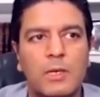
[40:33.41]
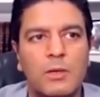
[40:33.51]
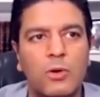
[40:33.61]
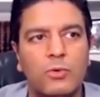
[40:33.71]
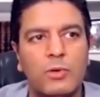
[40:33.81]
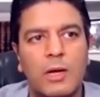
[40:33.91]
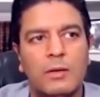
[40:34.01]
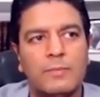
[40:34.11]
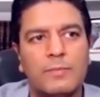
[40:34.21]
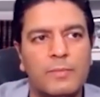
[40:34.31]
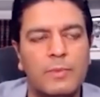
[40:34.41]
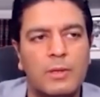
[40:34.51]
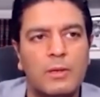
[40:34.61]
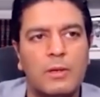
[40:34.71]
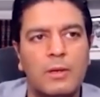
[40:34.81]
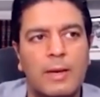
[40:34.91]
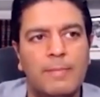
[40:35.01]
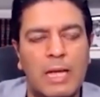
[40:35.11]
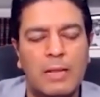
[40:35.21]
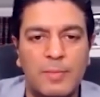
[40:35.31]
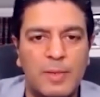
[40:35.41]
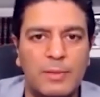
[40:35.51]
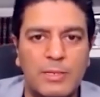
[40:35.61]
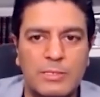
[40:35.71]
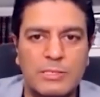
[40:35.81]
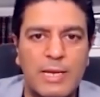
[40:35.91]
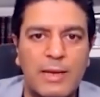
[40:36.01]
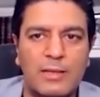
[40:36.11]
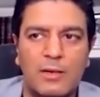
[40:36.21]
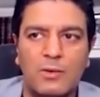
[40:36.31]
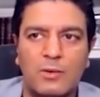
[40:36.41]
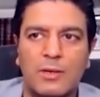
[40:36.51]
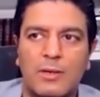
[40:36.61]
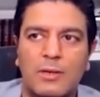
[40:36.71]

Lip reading: you know, helping people understand that, look,